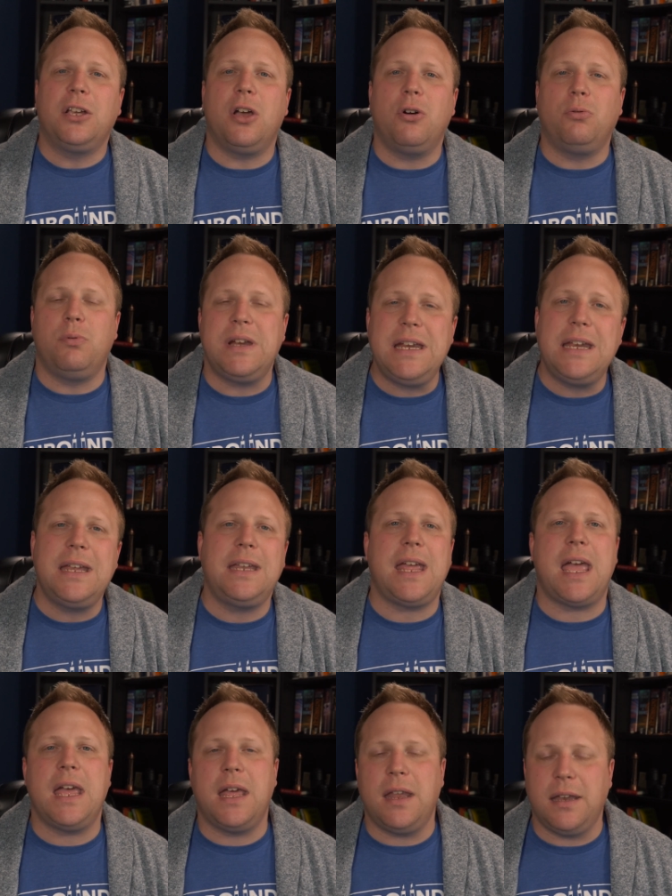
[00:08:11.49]
Go read it,
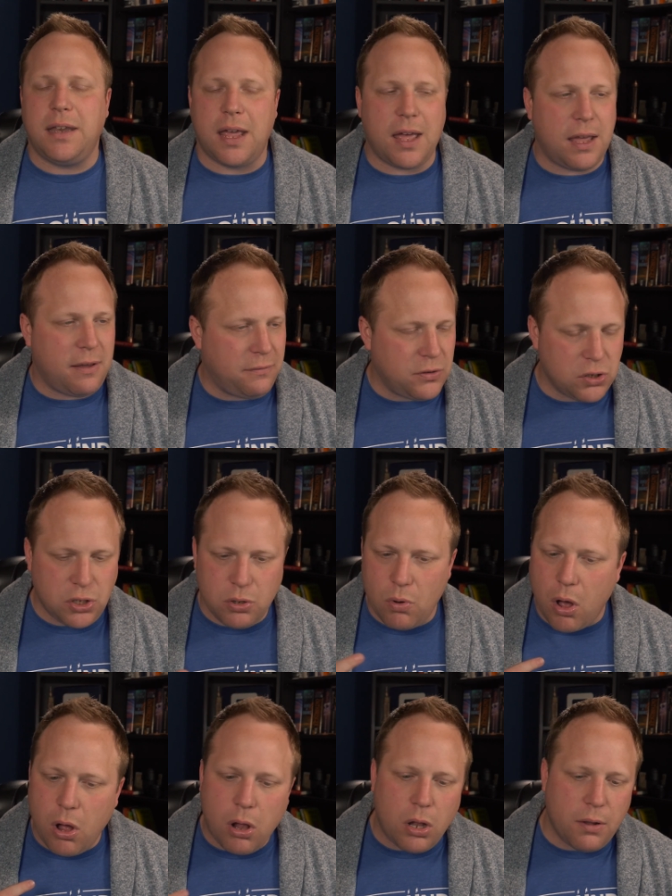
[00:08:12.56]
and if you
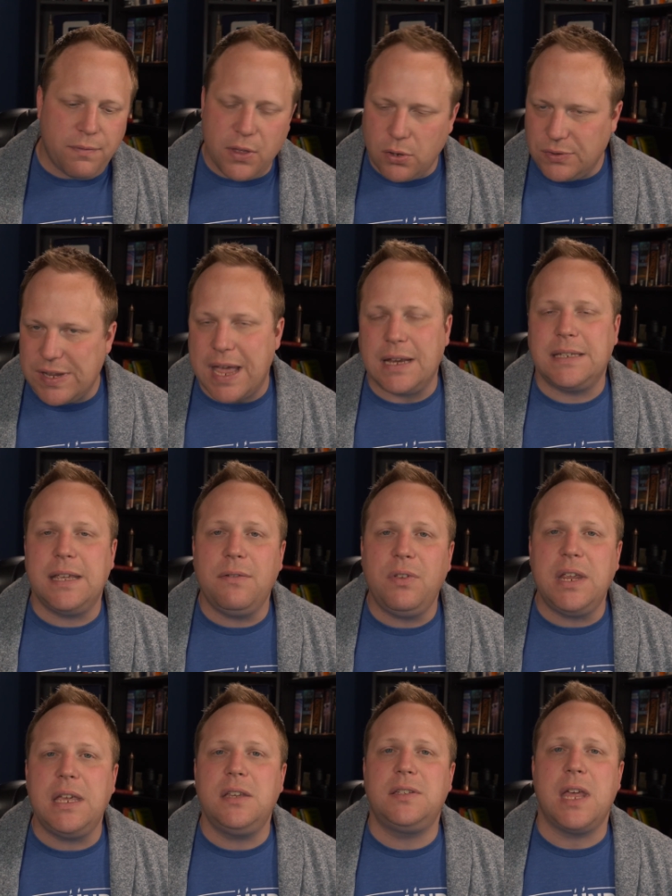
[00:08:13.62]
do all of those
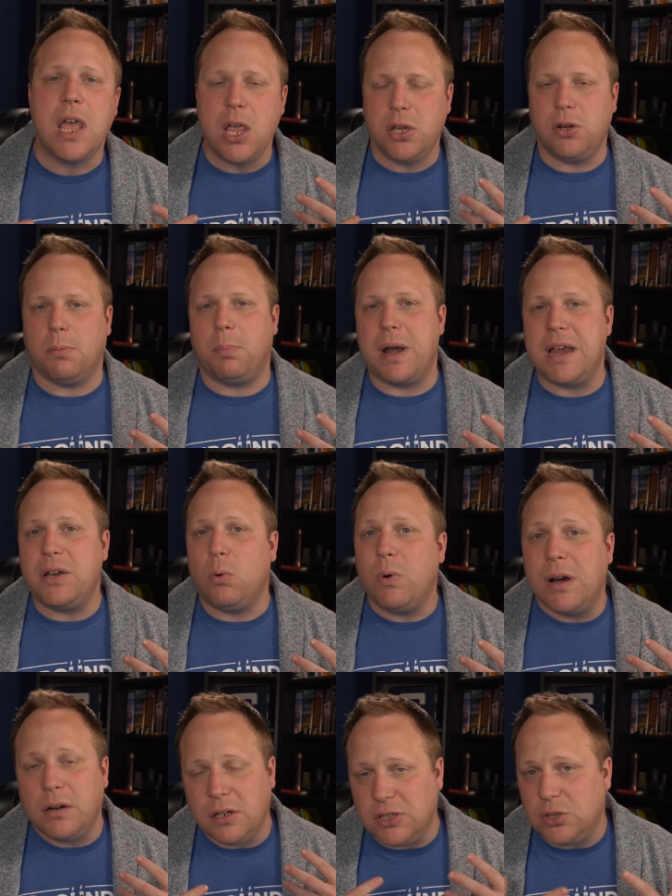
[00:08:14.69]
activities, your brand
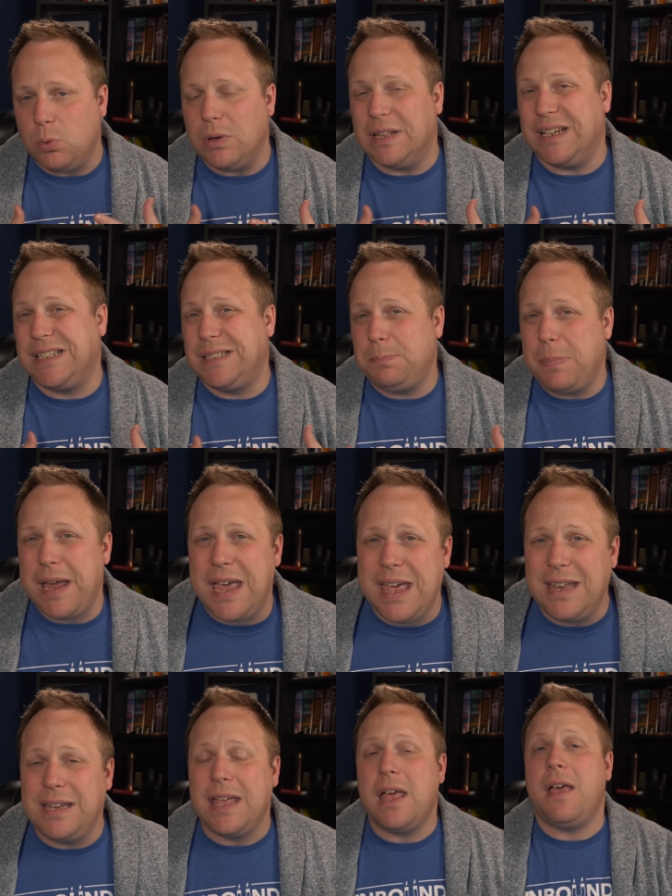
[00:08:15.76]
awareness will
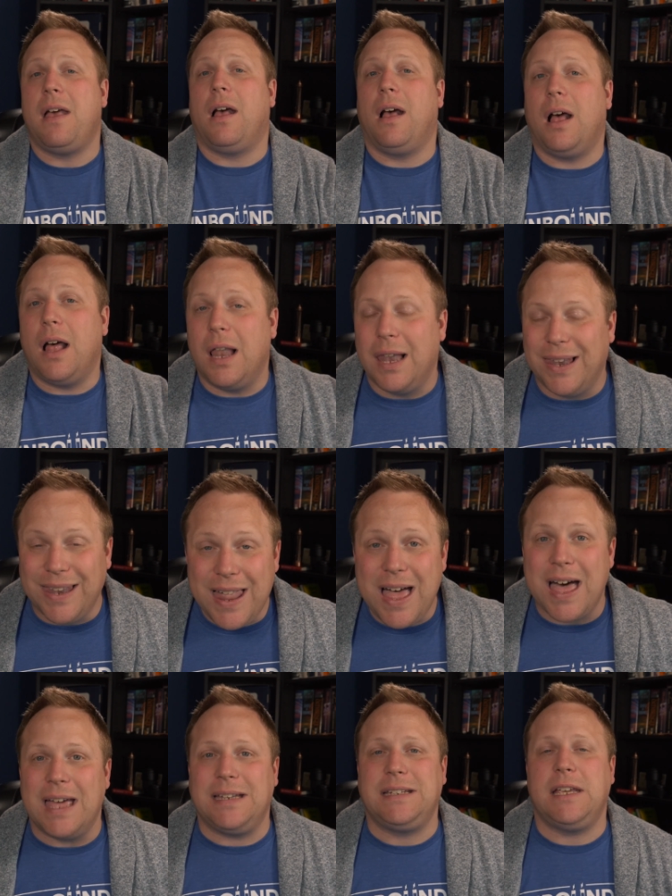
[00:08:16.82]
expand a
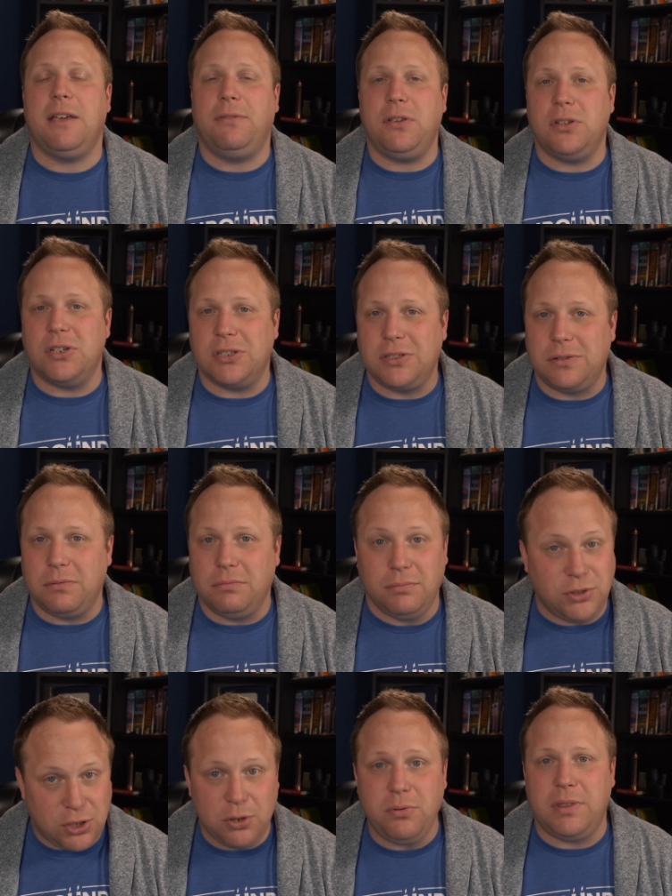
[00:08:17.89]
lot if you just
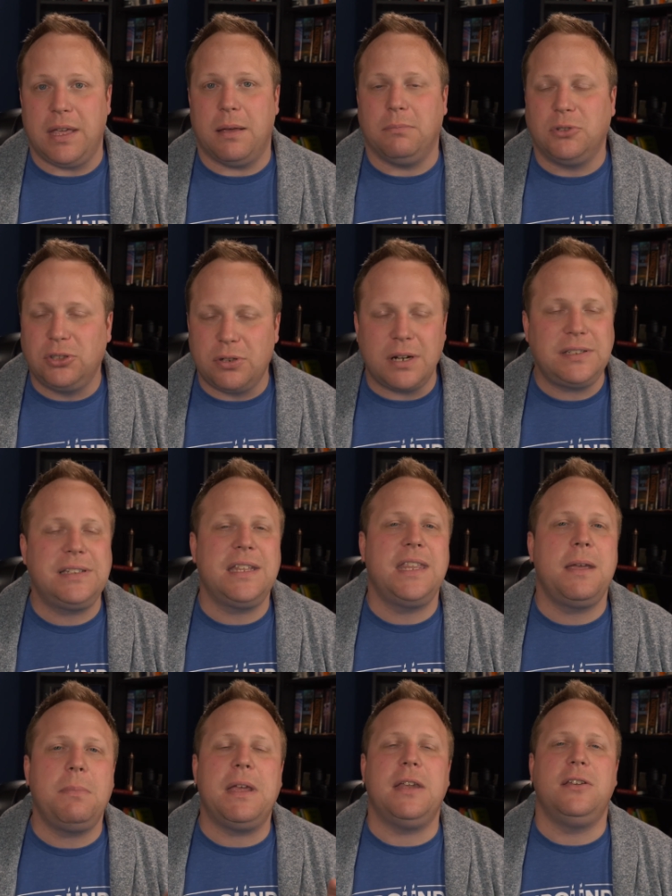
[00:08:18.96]
do them. Trust in
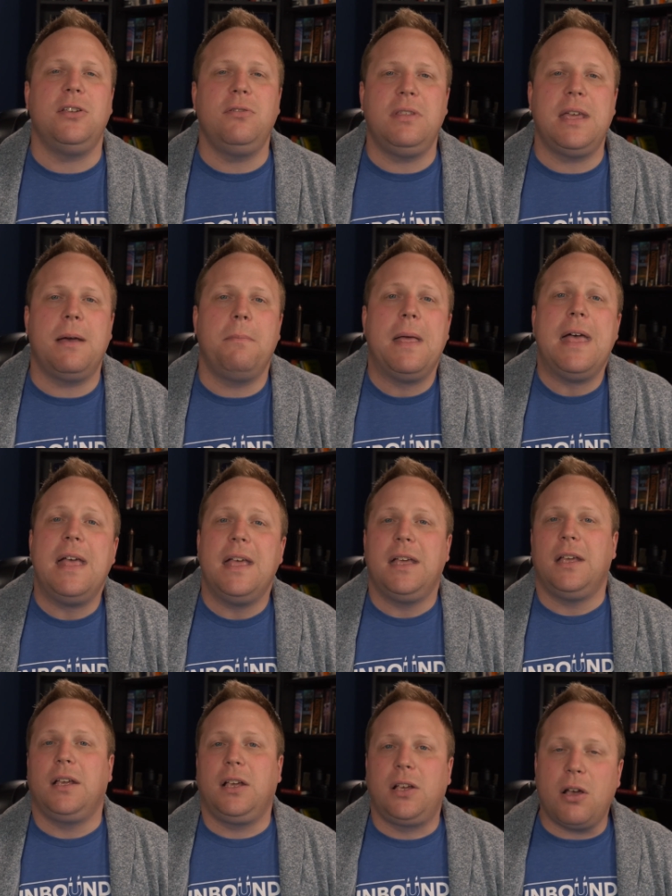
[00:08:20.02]
them and do them.
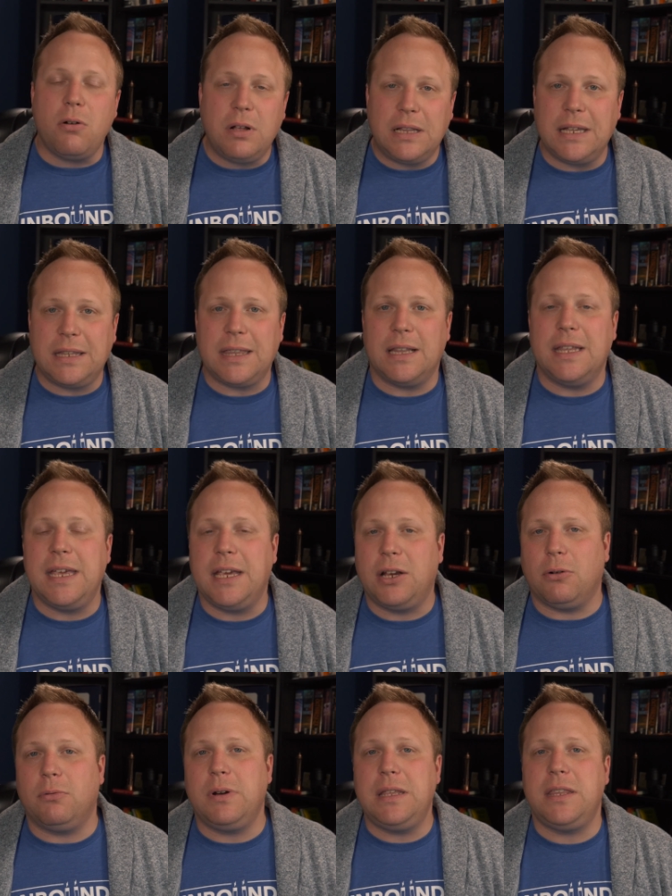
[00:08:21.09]
Go click the
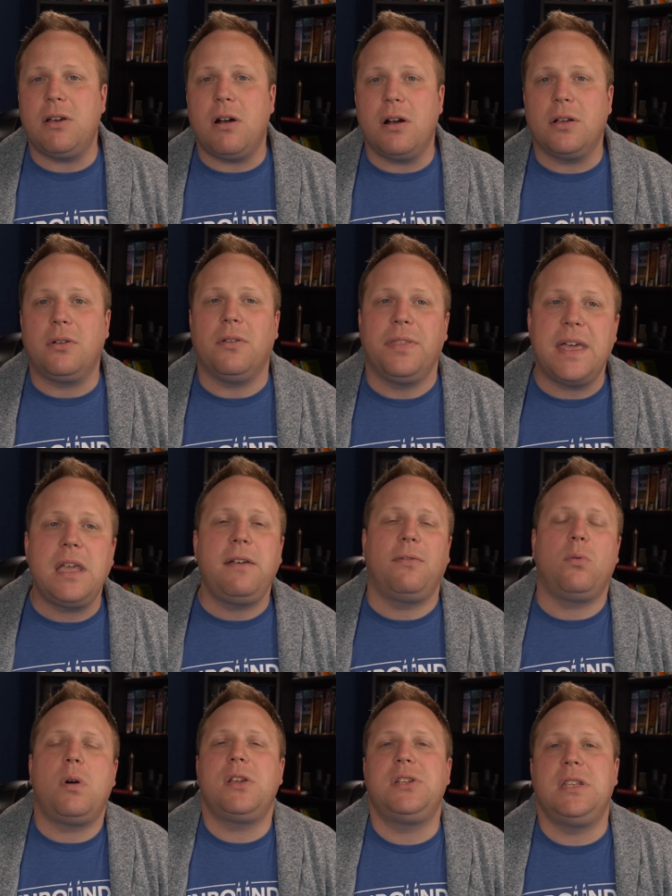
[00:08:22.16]
link, read the article. Thank you
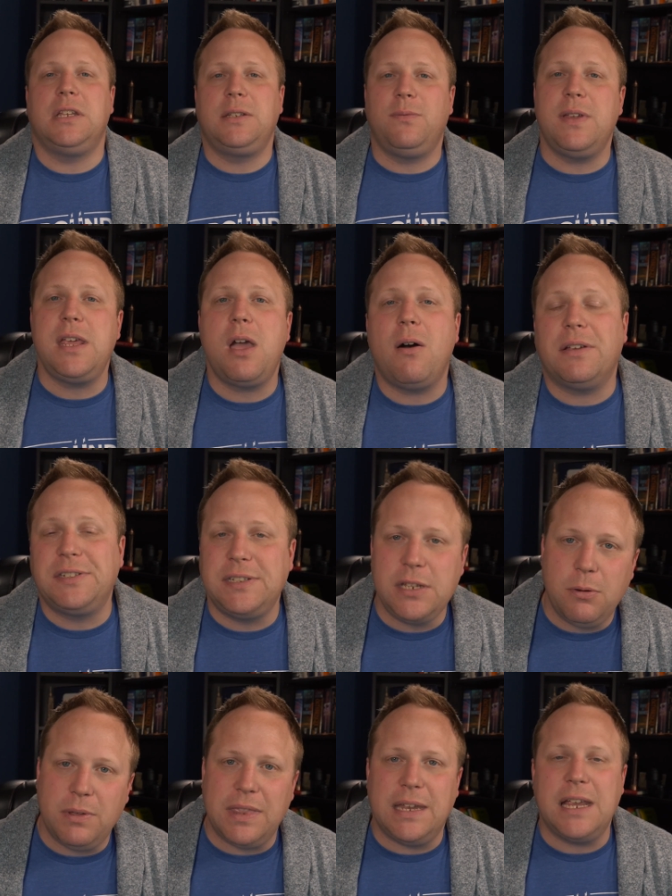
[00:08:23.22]
for watching this video. I'll
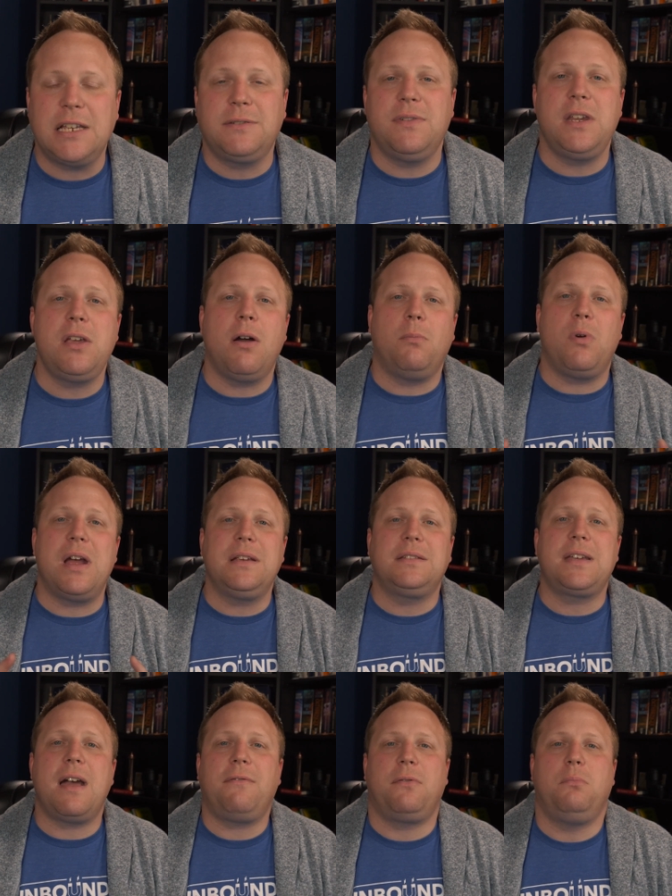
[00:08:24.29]
see you in the next video. I'm Ryan
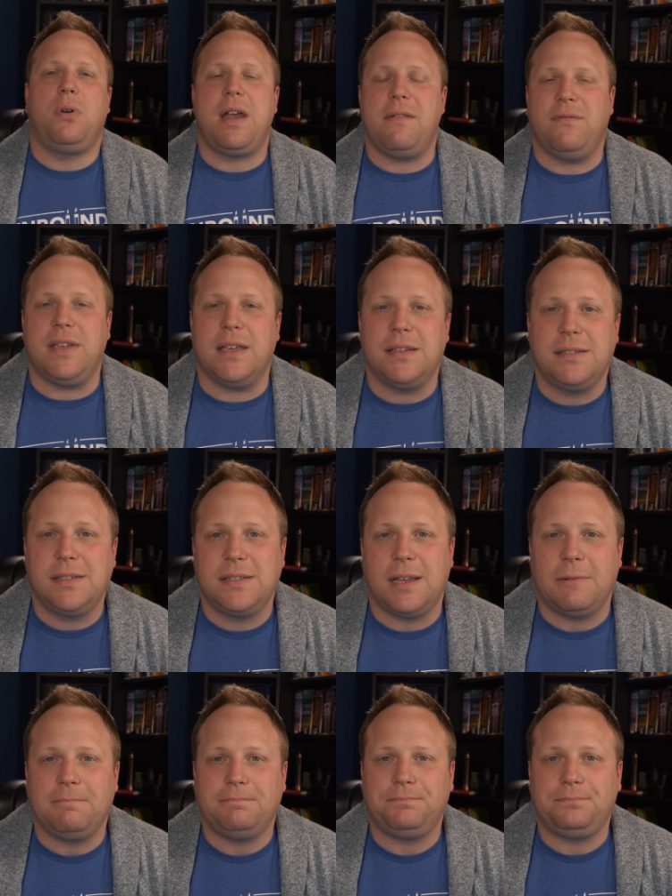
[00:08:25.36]
Scott from Brandvius.